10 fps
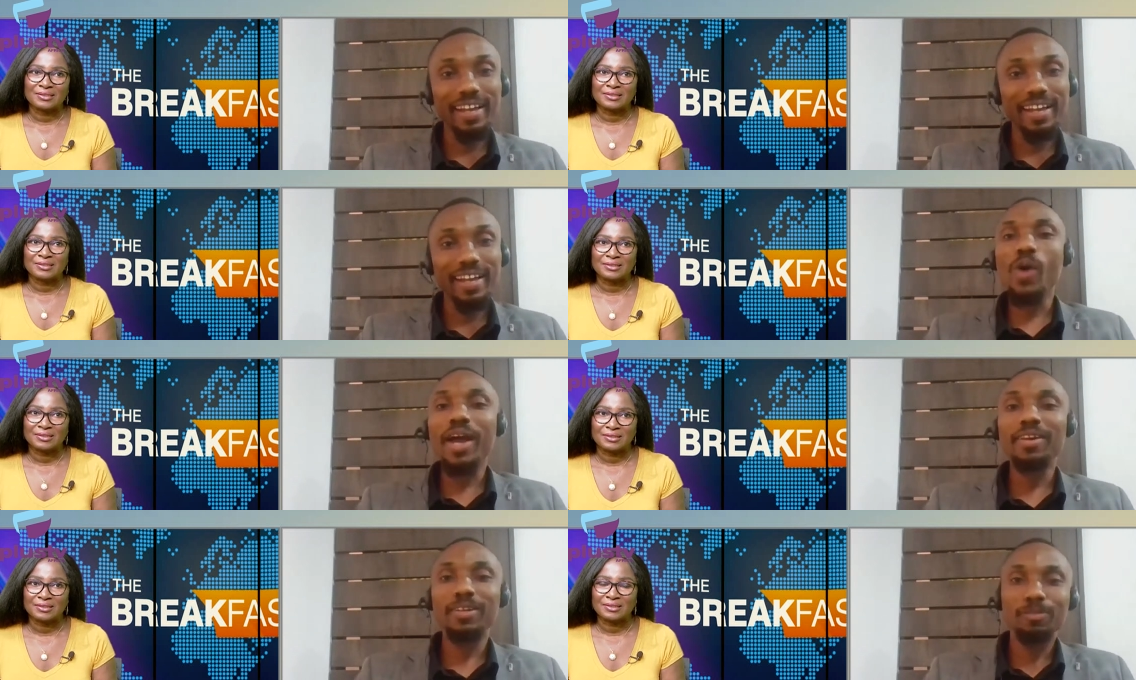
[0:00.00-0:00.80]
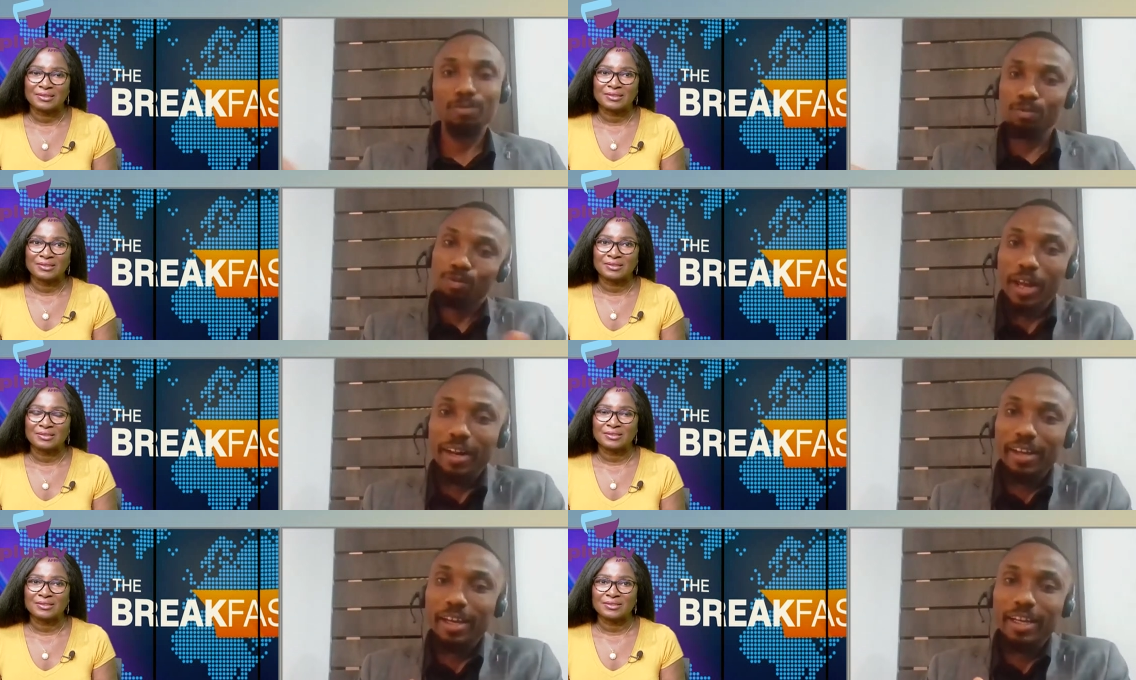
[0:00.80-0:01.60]
Speaker 1: Well, well,
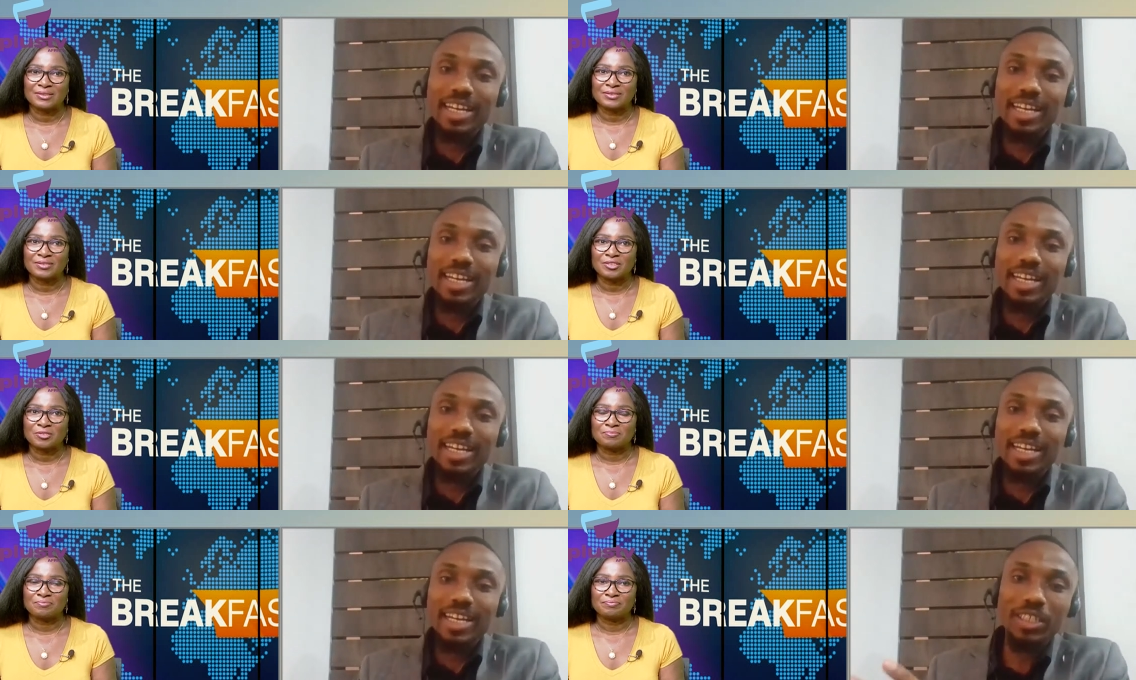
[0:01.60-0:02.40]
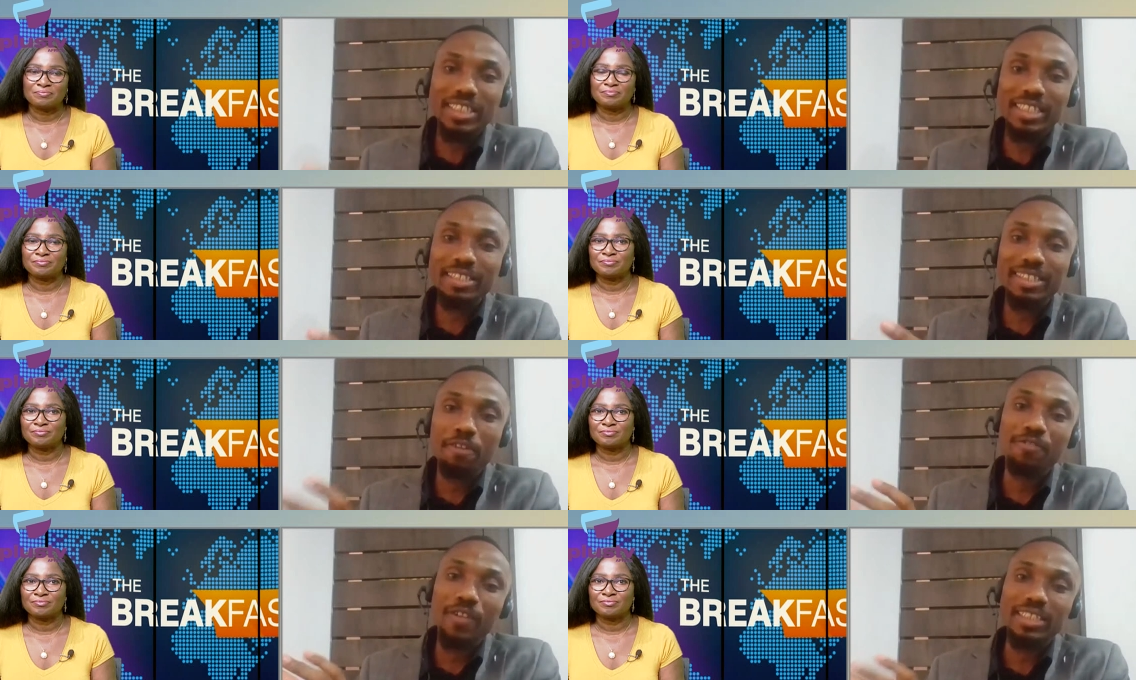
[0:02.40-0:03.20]
a, a testament to us seeing the
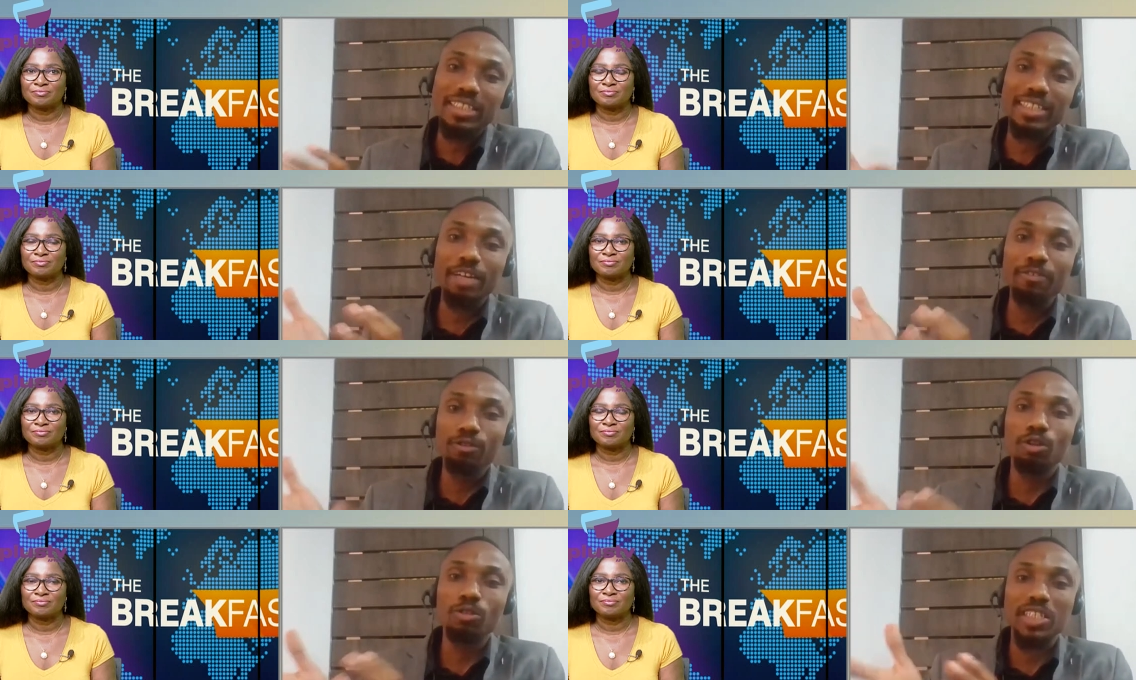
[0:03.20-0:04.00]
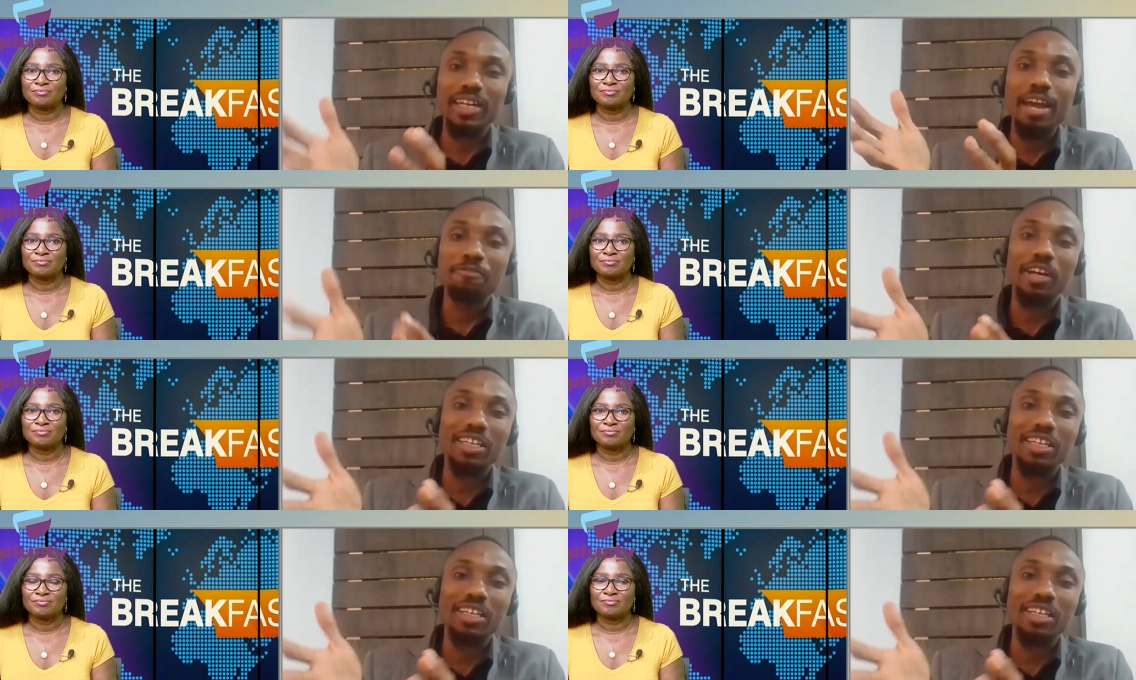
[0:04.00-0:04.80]
F X is that even though there's an F X
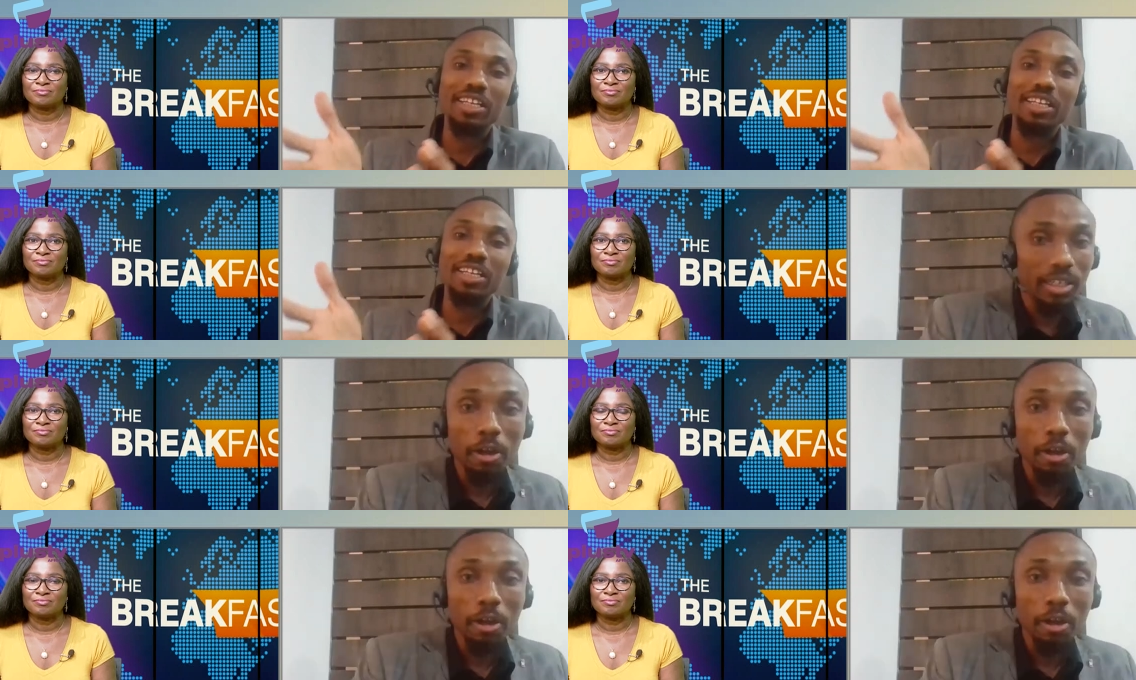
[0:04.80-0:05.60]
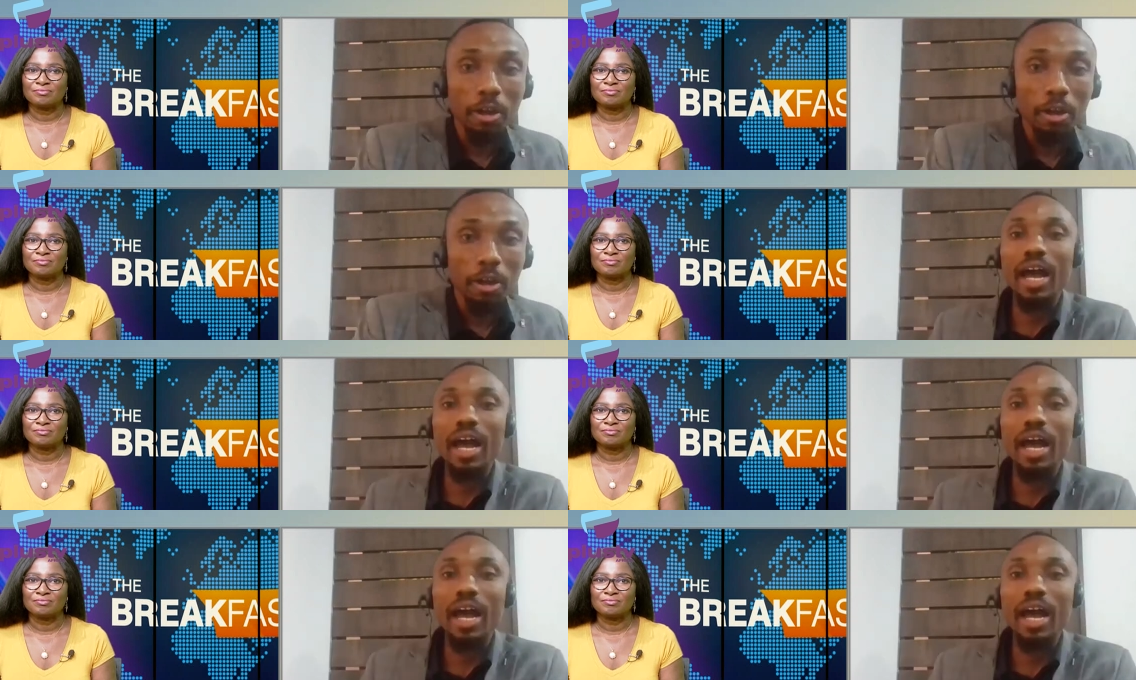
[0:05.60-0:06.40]
scarcity, we had our
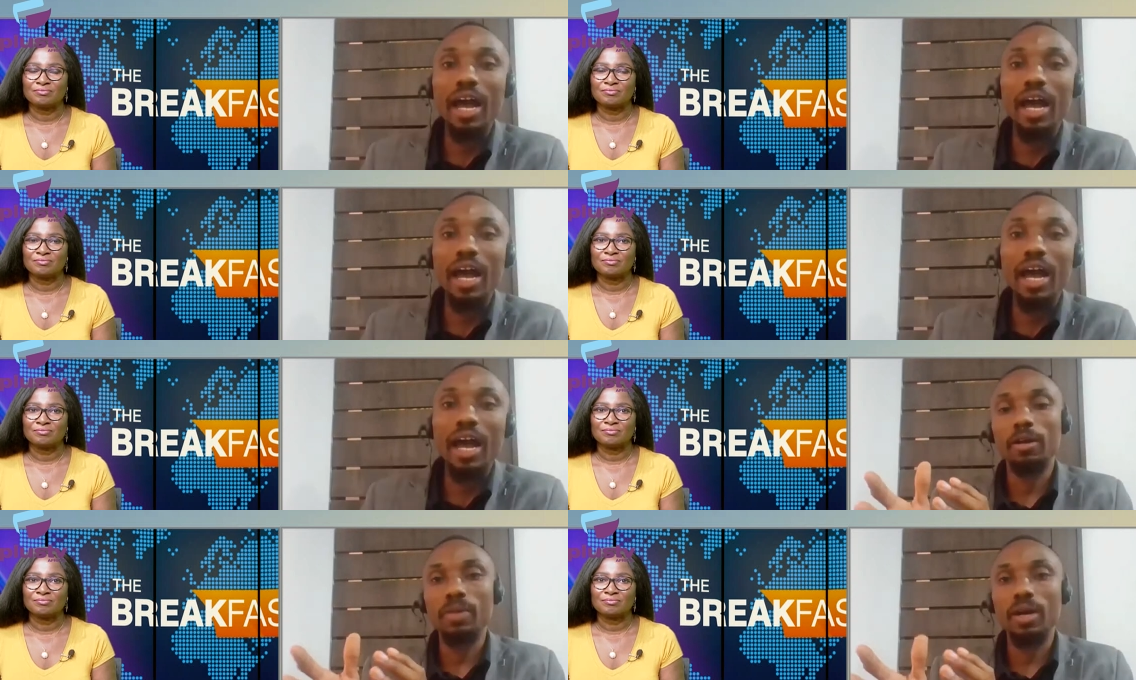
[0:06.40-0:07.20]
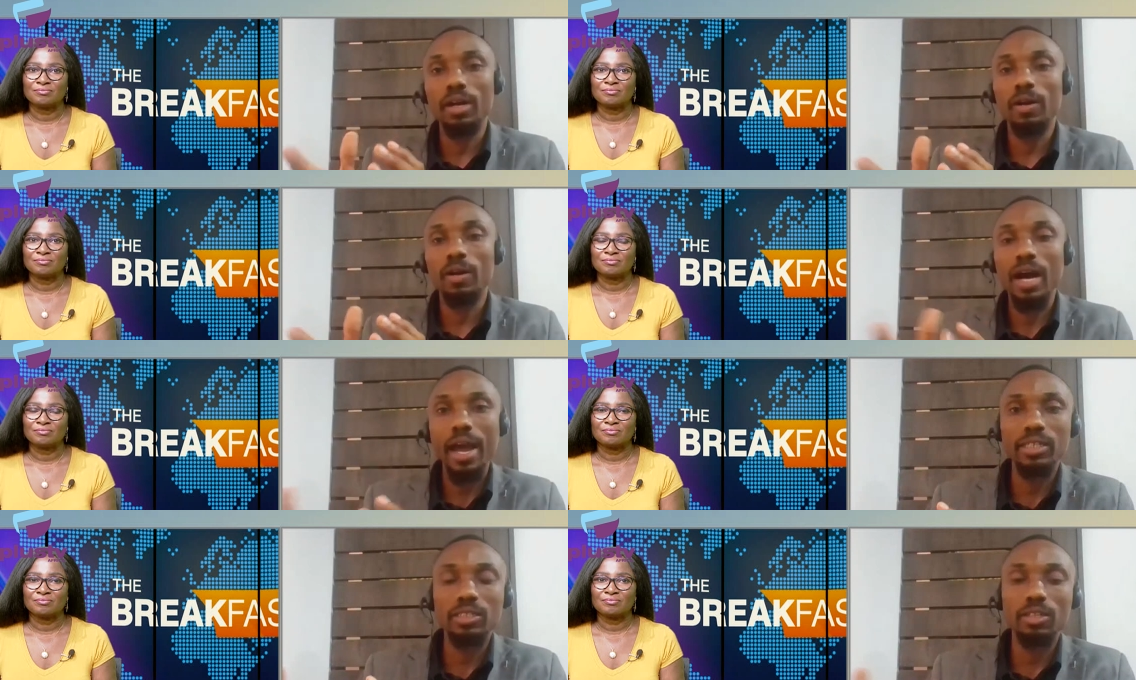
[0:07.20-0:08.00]
highest, um, um, our
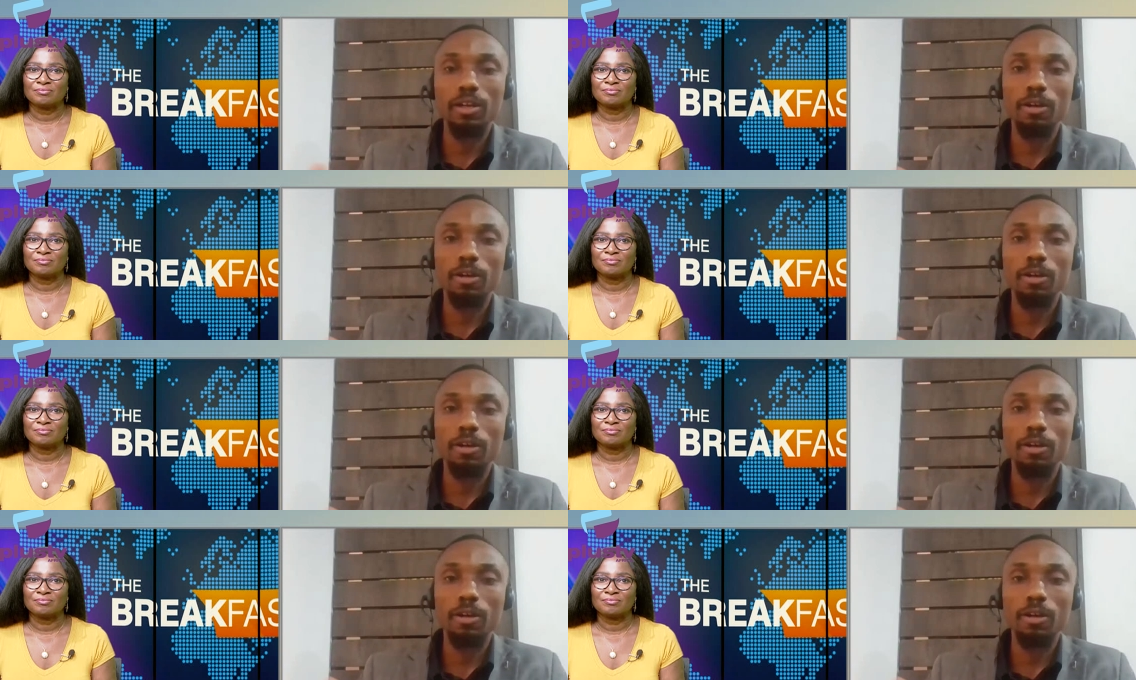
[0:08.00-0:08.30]
highest um,